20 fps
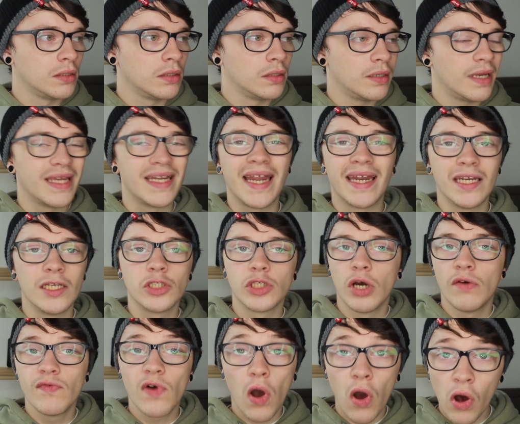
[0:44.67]
in any sort
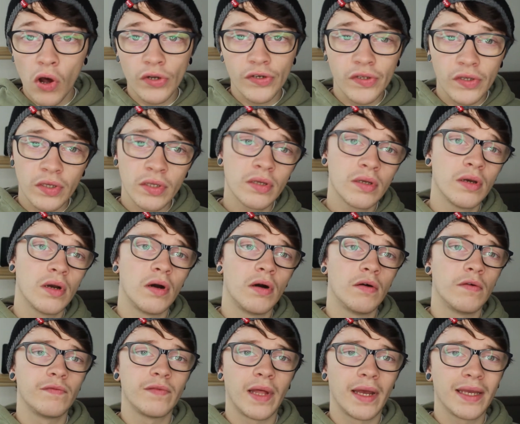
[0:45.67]
of order
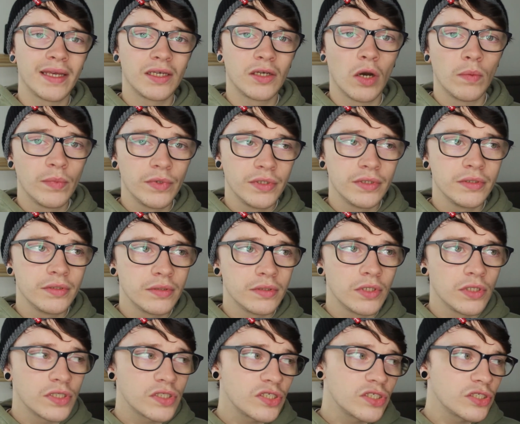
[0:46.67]
of like
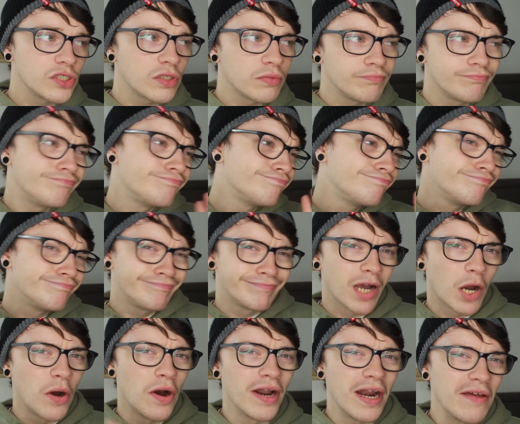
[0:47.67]
commonness or
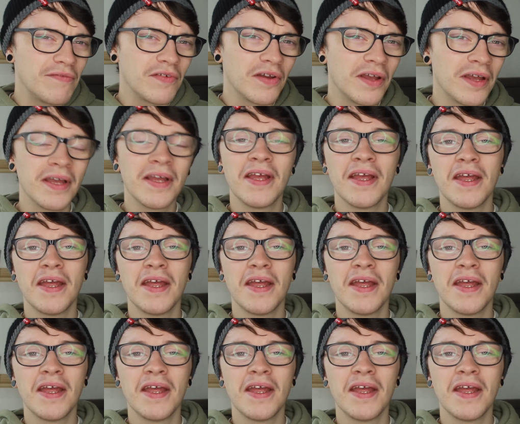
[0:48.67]
whatever.